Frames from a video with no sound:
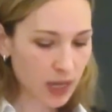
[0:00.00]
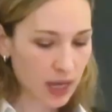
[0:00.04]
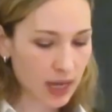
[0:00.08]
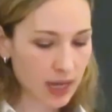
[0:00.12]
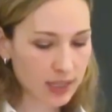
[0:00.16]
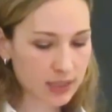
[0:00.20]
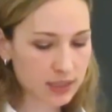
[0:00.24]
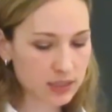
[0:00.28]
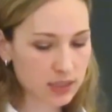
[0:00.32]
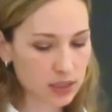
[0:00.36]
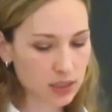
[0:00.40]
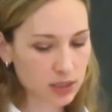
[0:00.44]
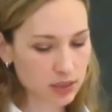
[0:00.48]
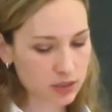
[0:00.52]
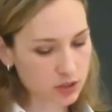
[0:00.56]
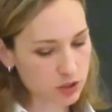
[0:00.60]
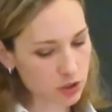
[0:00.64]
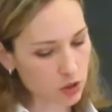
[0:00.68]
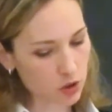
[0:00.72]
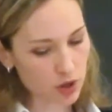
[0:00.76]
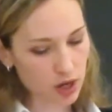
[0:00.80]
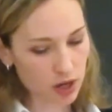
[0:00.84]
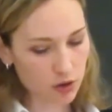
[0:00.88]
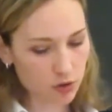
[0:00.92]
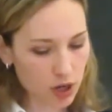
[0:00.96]
And
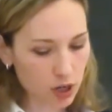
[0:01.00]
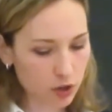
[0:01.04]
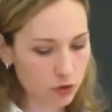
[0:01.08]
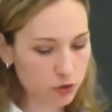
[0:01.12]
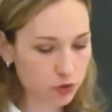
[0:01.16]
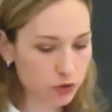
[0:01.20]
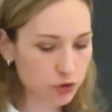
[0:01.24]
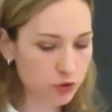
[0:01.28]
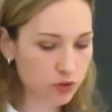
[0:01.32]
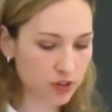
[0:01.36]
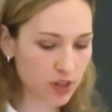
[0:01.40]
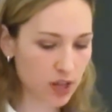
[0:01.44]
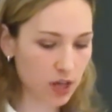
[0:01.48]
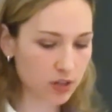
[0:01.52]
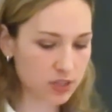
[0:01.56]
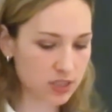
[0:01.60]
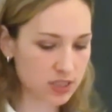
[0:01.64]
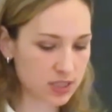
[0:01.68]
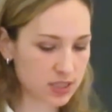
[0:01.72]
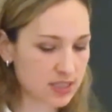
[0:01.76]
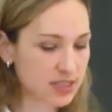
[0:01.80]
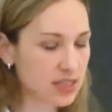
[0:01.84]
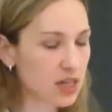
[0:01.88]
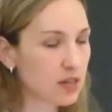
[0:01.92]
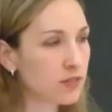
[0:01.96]
so around
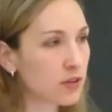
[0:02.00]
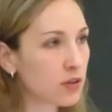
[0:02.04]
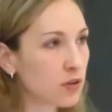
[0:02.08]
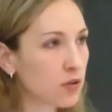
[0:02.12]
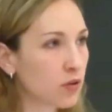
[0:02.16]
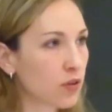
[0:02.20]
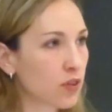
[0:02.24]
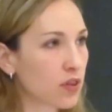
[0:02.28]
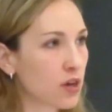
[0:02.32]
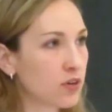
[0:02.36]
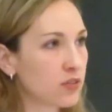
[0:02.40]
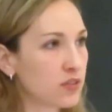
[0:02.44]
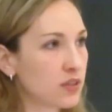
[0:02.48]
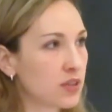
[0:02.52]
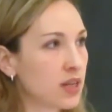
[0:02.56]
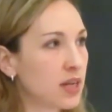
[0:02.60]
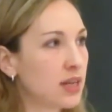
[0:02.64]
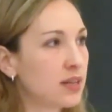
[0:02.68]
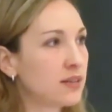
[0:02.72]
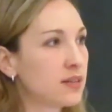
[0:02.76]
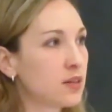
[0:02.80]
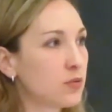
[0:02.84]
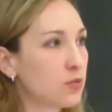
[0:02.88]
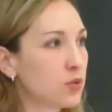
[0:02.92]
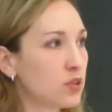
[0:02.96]
2007,
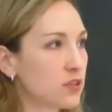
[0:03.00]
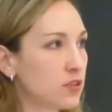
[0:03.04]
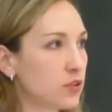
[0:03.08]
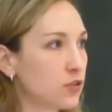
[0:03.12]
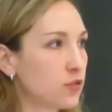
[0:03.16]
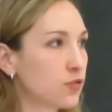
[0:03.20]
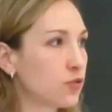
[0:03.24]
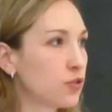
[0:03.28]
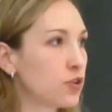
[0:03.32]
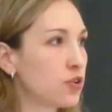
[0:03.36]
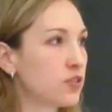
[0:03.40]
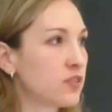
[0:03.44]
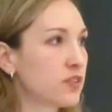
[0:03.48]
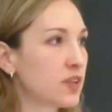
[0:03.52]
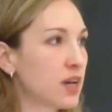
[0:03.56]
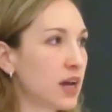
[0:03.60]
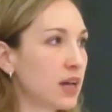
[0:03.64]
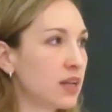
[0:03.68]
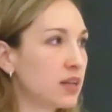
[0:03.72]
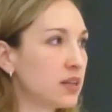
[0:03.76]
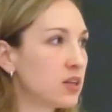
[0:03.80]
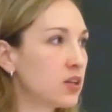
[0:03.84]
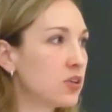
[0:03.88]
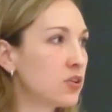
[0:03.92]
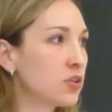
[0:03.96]
2008, there was this first
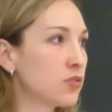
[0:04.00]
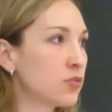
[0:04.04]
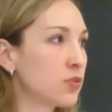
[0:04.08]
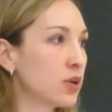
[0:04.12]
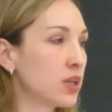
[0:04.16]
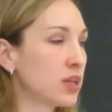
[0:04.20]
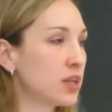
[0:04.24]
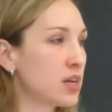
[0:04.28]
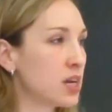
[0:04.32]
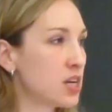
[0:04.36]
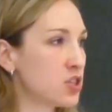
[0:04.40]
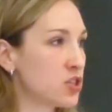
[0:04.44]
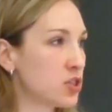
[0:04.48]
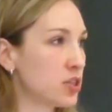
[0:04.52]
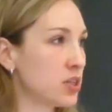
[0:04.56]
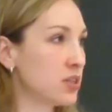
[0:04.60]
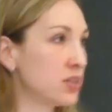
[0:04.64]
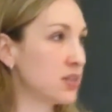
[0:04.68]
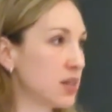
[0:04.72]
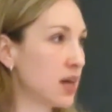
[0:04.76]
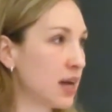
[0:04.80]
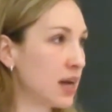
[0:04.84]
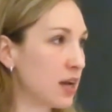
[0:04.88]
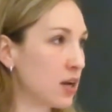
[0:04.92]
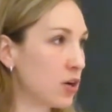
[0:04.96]
idea to engage in
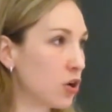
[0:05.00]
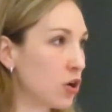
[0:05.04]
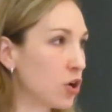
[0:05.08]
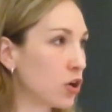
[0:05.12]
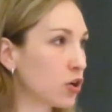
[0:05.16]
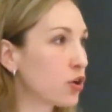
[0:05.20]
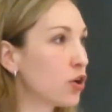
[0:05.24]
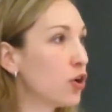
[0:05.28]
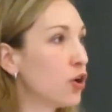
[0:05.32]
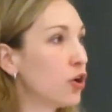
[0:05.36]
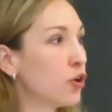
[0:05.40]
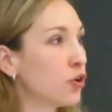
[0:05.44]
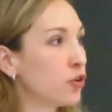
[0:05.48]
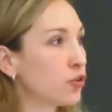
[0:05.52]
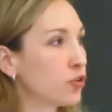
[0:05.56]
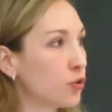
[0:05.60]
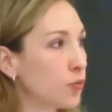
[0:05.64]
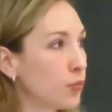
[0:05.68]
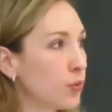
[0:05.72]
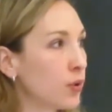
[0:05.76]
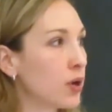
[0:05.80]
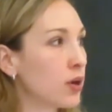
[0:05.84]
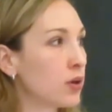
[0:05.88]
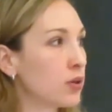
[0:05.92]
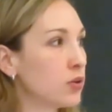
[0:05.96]
a dialogue.
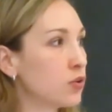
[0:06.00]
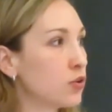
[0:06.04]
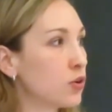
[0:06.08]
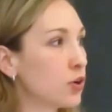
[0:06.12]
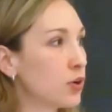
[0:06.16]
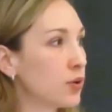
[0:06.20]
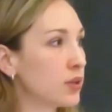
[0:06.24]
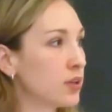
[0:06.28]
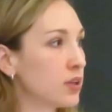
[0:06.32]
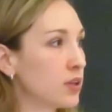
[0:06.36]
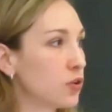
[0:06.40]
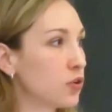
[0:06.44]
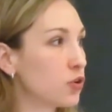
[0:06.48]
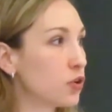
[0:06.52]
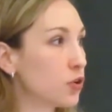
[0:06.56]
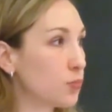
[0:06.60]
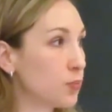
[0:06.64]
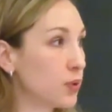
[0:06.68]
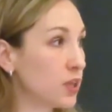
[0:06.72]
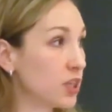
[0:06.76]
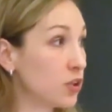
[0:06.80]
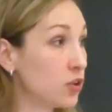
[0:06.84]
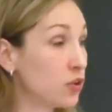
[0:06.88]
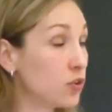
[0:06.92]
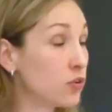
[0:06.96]
So the
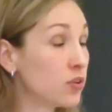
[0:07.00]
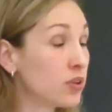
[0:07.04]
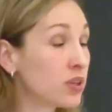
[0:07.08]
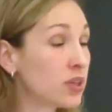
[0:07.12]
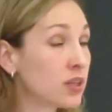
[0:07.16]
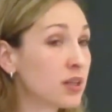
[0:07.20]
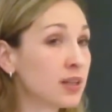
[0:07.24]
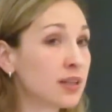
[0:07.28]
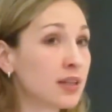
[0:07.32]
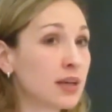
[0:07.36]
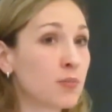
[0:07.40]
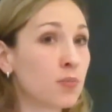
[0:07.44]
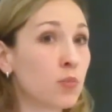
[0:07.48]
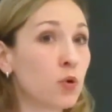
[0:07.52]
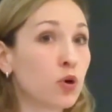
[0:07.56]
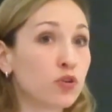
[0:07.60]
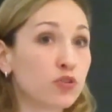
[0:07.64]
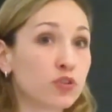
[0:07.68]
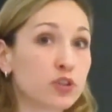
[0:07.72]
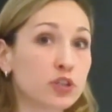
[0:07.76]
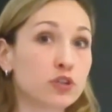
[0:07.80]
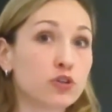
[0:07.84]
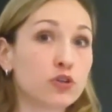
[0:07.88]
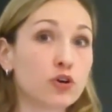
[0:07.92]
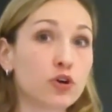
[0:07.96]
European Union, and I'm
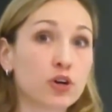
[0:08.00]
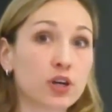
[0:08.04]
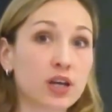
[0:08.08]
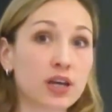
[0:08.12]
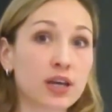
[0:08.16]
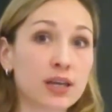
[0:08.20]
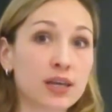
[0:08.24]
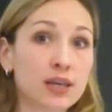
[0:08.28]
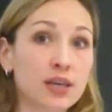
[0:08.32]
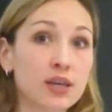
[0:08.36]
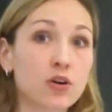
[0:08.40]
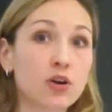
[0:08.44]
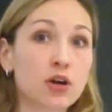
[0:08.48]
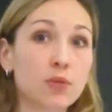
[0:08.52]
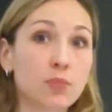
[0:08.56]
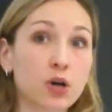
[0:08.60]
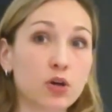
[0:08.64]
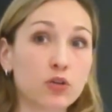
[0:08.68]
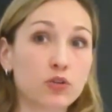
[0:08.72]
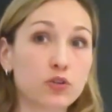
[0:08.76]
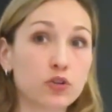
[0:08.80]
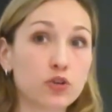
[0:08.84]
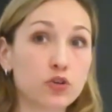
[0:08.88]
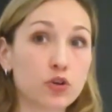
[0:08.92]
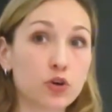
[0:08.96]
mostly talking here
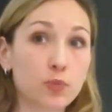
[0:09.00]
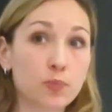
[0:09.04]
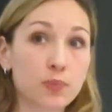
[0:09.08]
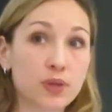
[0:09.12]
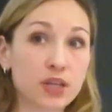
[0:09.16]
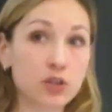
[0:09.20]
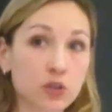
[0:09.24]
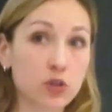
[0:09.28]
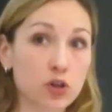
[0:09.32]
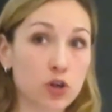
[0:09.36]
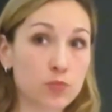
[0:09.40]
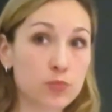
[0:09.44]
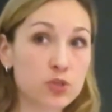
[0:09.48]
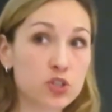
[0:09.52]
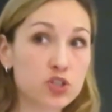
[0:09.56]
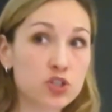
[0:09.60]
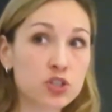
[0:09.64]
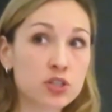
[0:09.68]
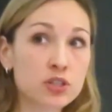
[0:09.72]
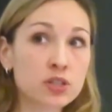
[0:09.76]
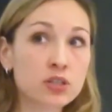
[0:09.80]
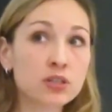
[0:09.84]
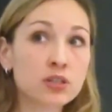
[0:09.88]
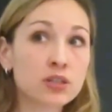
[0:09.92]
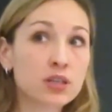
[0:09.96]
about the European
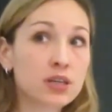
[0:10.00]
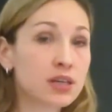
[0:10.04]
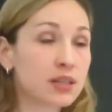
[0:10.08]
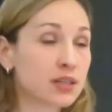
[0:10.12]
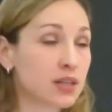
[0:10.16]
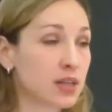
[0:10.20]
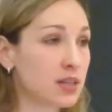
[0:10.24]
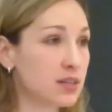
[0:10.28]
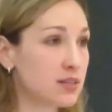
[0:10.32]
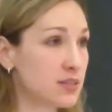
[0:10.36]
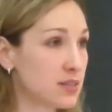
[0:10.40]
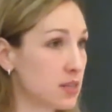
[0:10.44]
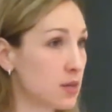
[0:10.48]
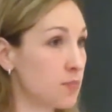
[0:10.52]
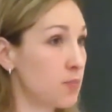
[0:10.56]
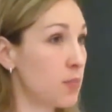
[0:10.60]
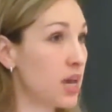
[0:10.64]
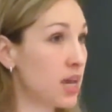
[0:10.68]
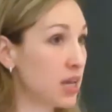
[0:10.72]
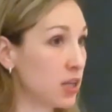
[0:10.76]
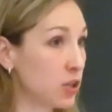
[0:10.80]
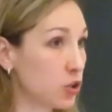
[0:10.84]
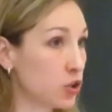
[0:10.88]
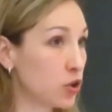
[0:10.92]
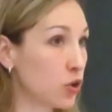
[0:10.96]
Commission, that is the
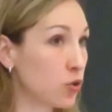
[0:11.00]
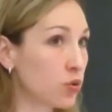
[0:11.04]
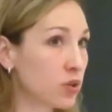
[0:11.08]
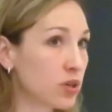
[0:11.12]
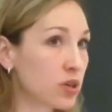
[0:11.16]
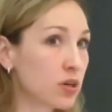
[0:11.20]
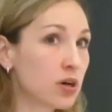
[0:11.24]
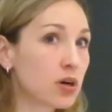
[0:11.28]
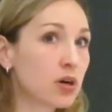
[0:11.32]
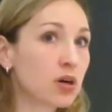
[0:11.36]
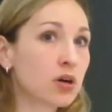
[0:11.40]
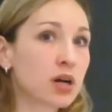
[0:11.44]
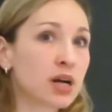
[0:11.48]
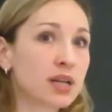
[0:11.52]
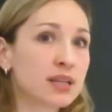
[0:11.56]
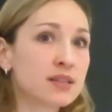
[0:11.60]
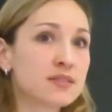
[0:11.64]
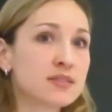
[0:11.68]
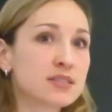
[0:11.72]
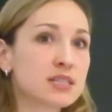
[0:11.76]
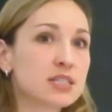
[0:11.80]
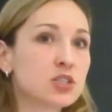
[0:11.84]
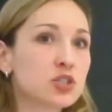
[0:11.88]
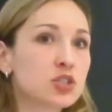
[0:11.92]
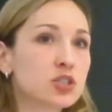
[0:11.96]
main donor
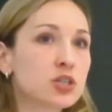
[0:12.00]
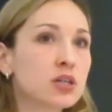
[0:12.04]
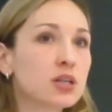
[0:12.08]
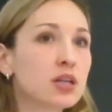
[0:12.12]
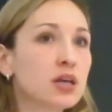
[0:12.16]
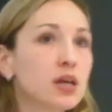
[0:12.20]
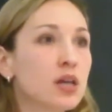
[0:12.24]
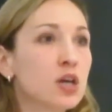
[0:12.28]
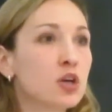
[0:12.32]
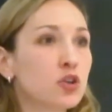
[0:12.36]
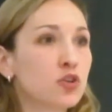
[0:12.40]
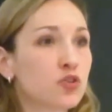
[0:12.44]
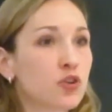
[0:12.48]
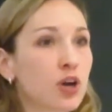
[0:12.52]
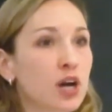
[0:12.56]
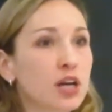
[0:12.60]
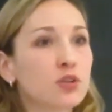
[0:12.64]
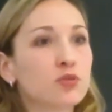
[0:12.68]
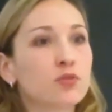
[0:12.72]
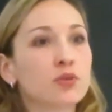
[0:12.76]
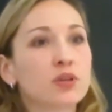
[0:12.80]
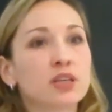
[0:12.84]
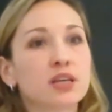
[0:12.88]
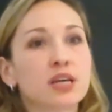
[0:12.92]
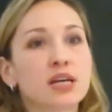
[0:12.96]
organization,
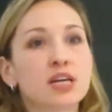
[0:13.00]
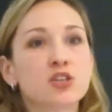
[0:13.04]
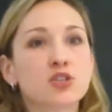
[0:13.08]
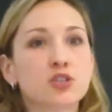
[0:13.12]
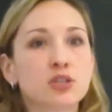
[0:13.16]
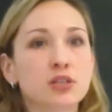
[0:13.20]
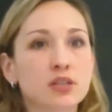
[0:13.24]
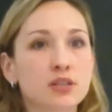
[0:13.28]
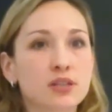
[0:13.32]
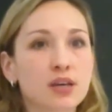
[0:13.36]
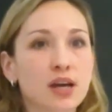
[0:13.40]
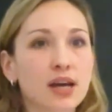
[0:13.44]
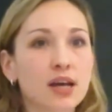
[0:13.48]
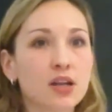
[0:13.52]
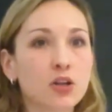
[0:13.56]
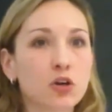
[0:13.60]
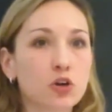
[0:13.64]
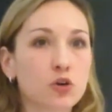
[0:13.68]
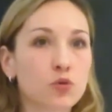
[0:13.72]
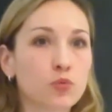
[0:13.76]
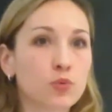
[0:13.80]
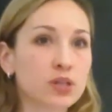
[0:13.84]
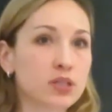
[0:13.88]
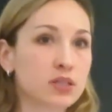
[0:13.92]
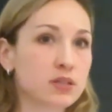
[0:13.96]
tried to engage in a
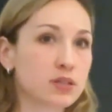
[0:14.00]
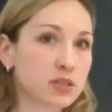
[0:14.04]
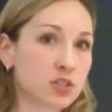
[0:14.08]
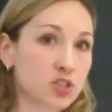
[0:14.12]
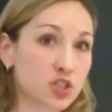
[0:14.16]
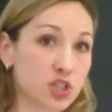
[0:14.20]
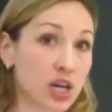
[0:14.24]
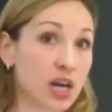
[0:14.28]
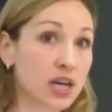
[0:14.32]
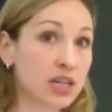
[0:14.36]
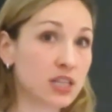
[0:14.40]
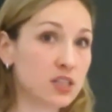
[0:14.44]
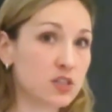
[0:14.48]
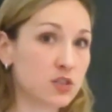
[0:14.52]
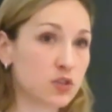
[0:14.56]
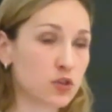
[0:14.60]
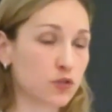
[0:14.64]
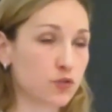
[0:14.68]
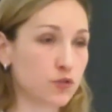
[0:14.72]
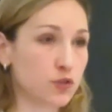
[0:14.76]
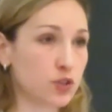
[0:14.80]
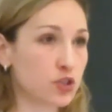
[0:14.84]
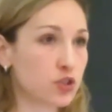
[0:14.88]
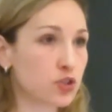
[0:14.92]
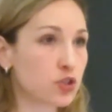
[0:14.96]
dialogue with Chinese
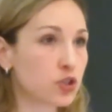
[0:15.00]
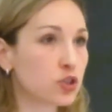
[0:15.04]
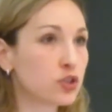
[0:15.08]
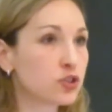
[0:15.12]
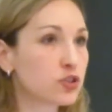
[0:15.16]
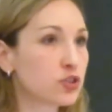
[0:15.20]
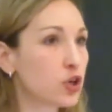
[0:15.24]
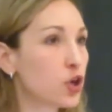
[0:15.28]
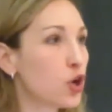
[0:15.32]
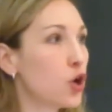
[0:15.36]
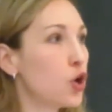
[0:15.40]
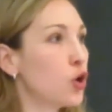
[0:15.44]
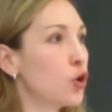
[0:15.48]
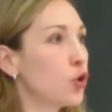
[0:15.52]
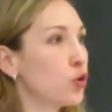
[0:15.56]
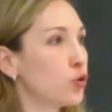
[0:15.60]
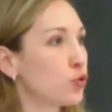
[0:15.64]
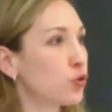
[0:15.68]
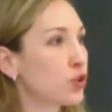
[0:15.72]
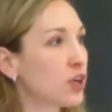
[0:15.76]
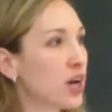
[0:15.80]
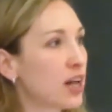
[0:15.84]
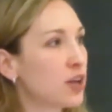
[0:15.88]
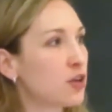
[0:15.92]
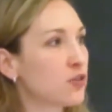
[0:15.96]
officials
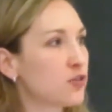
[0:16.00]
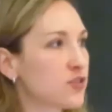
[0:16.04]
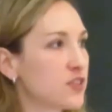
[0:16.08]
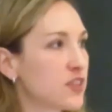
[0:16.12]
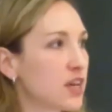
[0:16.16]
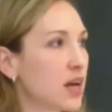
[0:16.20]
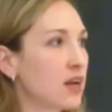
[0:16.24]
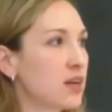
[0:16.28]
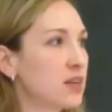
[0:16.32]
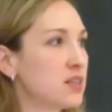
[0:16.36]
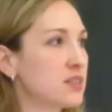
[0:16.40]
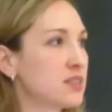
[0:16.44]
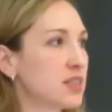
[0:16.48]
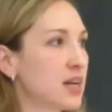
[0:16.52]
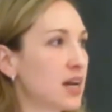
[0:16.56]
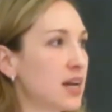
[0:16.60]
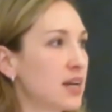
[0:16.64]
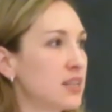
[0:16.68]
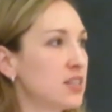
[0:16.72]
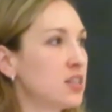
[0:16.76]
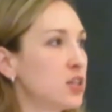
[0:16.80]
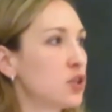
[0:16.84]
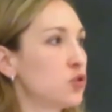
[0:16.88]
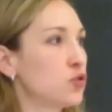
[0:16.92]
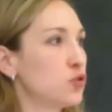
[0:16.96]
to kind of sell this
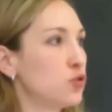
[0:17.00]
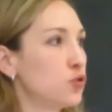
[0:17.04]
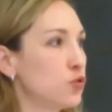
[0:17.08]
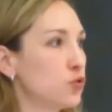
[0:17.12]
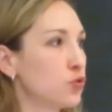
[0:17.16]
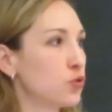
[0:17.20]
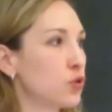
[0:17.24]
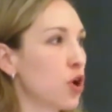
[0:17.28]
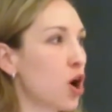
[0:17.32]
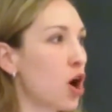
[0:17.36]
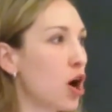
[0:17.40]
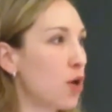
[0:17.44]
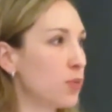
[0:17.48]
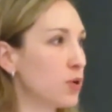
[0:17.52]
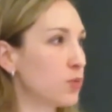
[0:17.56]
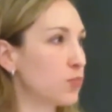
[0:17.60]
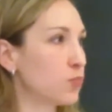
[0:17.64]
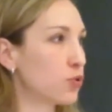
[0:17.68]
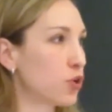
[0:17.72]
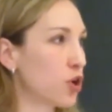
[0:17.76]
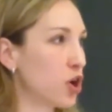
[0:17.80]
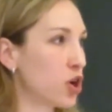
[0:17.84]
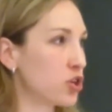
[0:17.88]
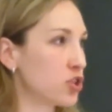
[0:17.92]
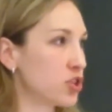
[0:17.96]
idea to do common
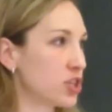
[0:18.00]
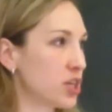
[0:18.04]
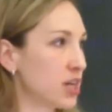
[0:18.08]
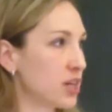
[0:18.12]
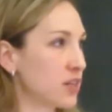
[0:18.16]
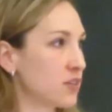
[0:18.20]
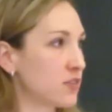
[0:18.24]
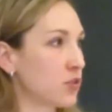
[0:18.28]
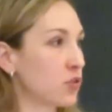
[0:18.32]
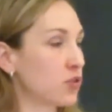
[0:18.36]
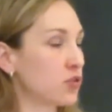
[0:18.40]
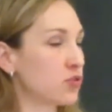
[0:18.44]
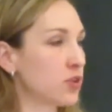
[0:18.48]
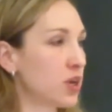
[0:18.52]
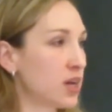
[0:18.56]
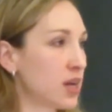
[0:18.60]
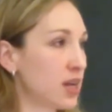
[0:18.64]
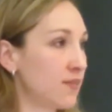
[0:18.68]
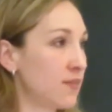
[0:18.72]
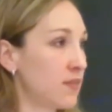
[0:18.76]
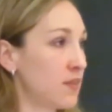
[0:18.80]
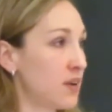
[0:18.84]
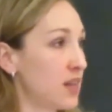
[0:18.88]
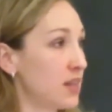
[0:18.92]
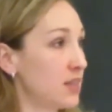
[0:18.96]
projects or to
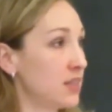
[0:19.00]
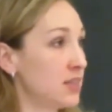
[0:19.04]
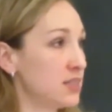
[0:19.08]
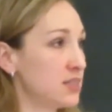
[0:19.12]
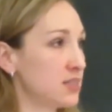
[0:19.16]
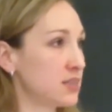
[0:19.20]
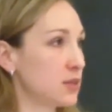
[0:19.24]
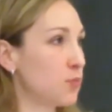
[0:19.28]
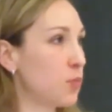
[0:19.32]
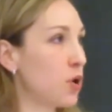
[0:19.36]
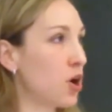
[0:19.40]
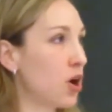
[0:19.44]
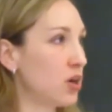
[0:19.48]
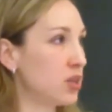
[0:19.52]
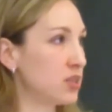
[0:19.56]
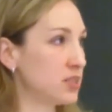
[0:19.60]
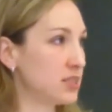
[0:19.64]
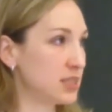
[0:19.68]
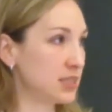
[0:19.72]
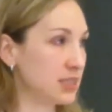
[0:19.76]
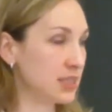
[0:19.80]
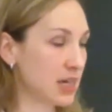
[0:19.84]
have at least a policy